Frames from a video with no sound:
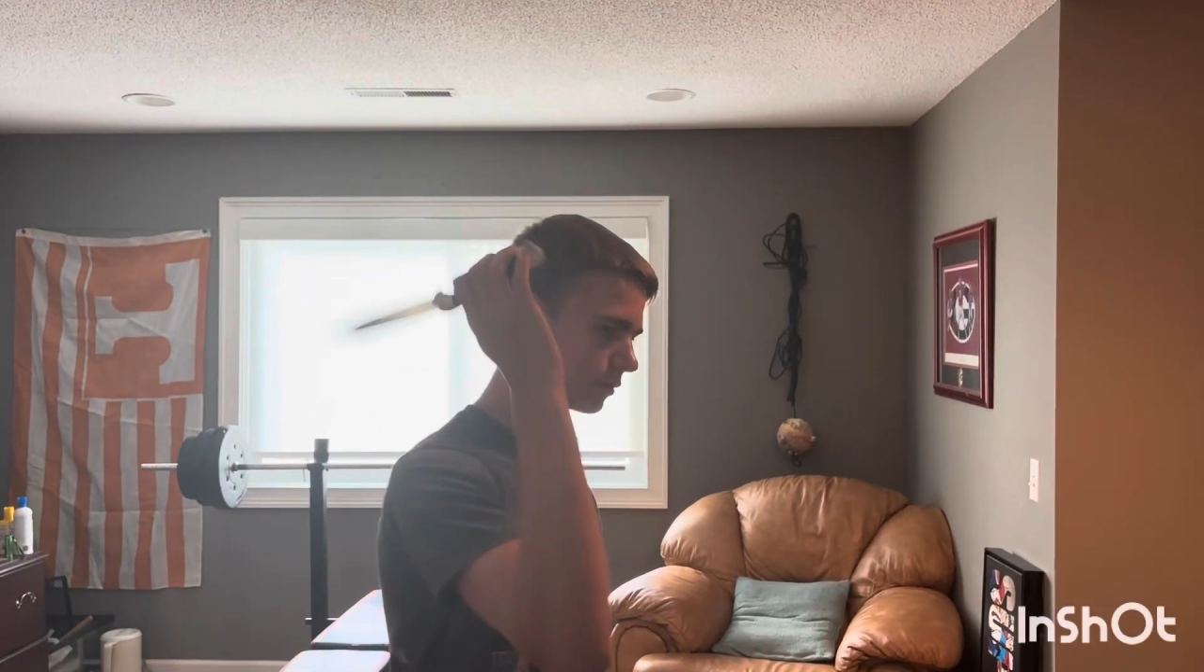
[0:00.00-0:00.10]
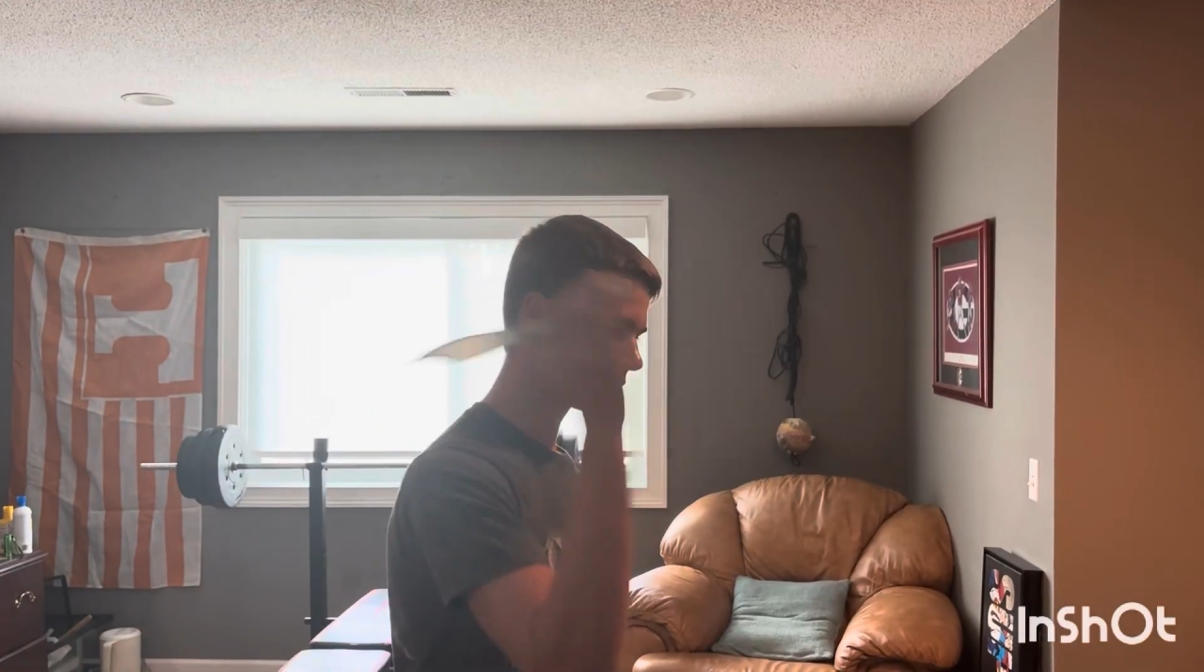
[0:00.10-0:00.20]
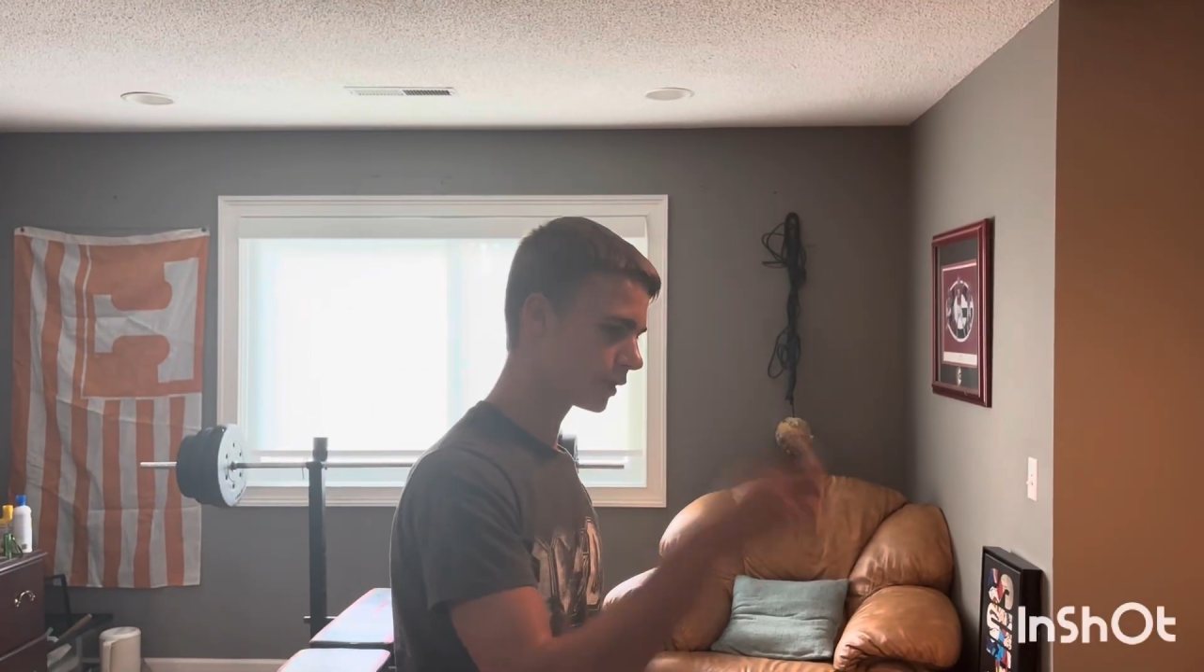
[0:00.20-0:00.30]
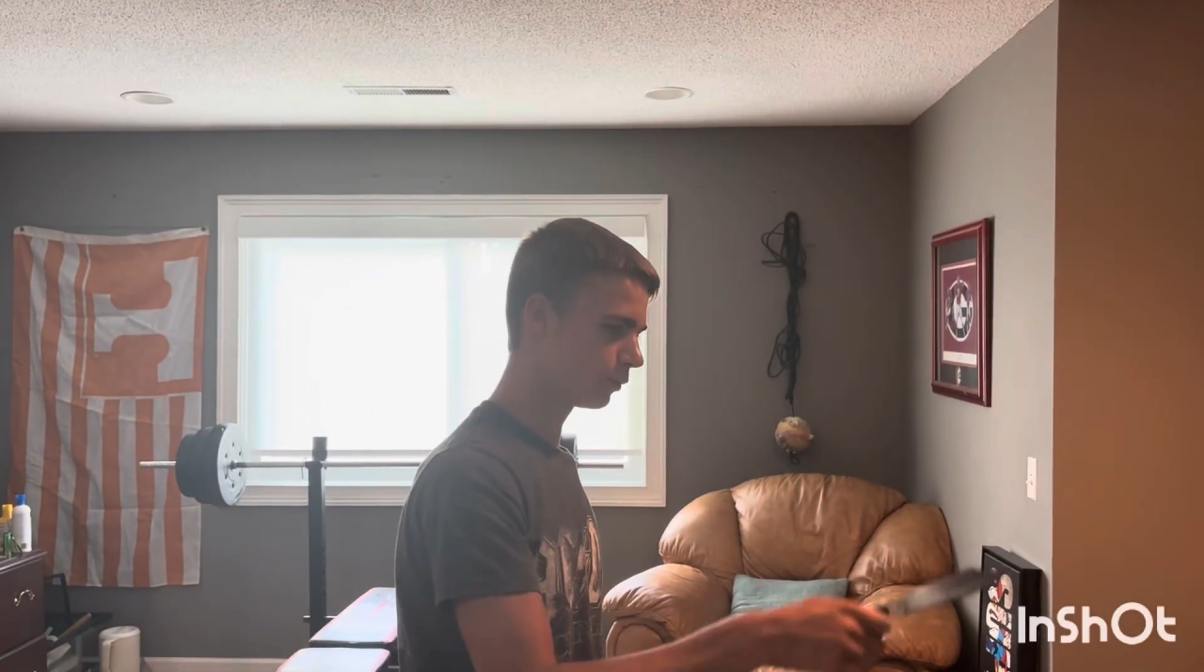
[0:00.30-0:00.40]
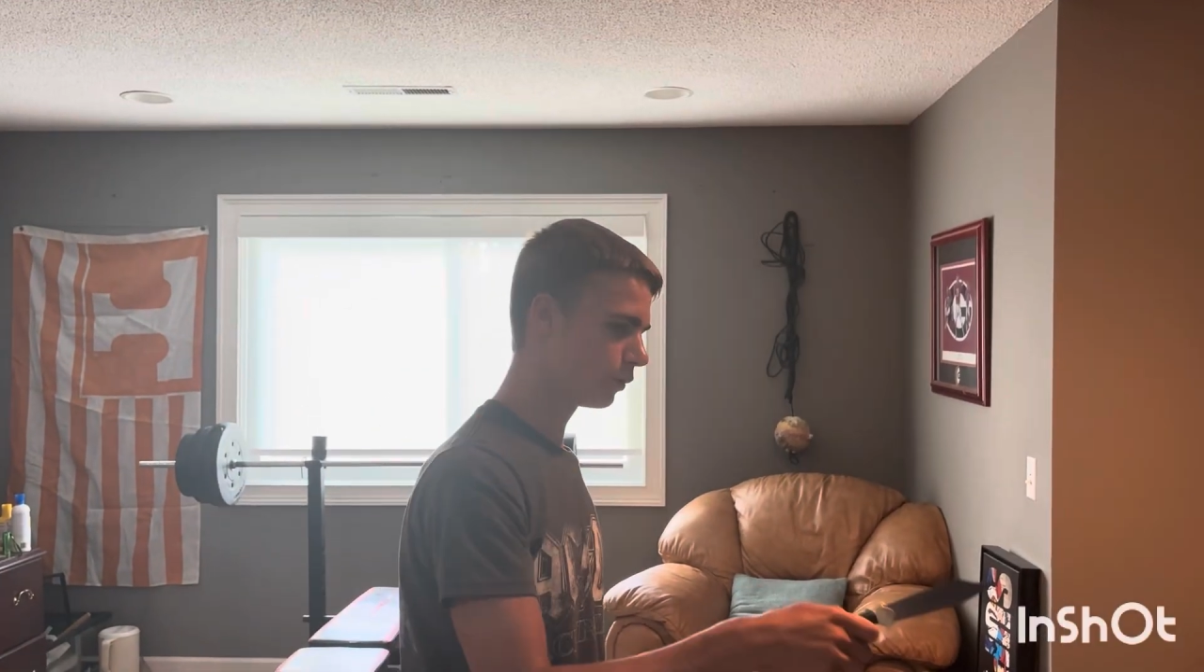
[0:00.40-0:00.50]

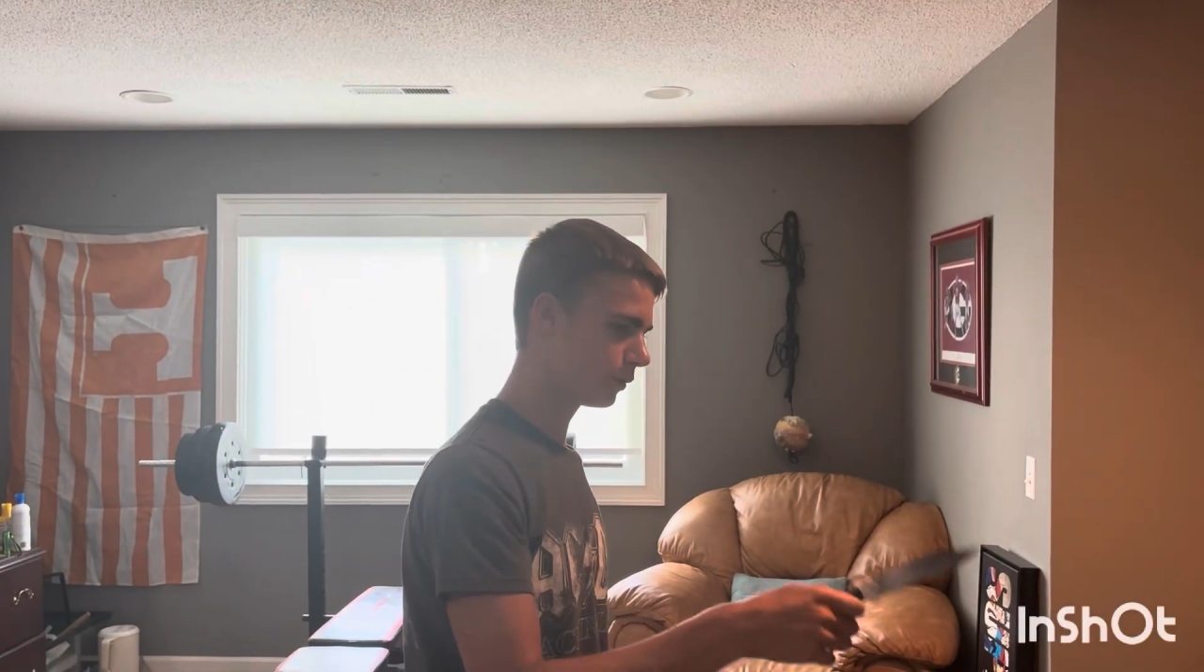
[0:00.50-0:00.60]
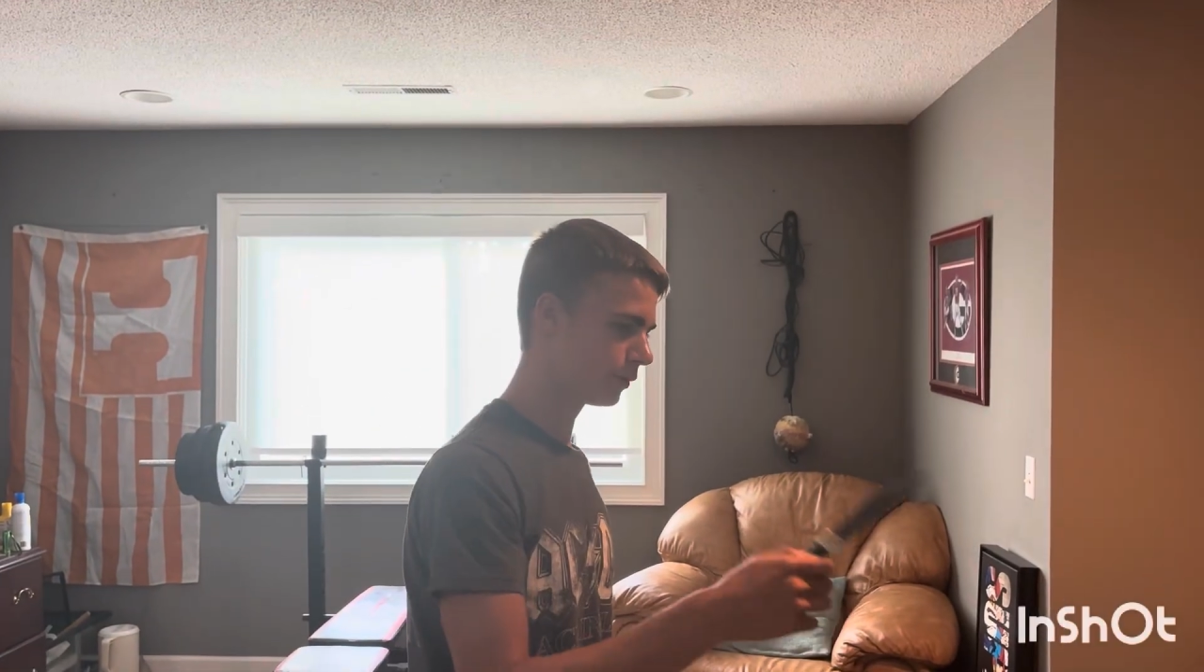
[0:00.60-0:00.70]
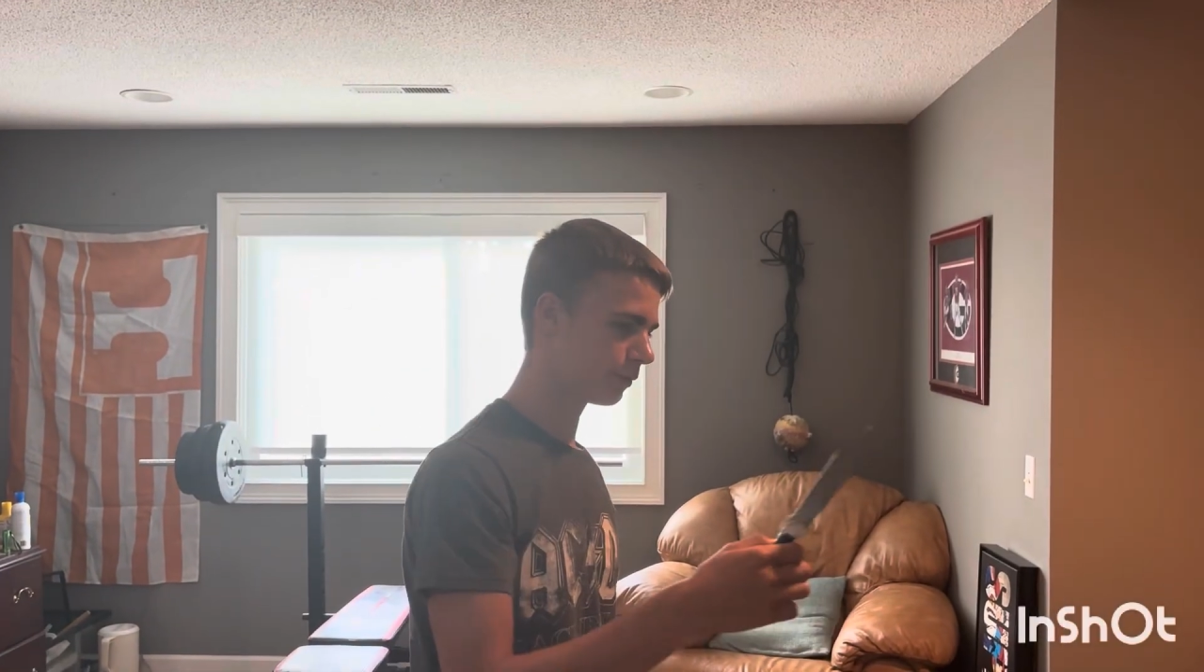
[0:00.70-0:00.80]
like you would with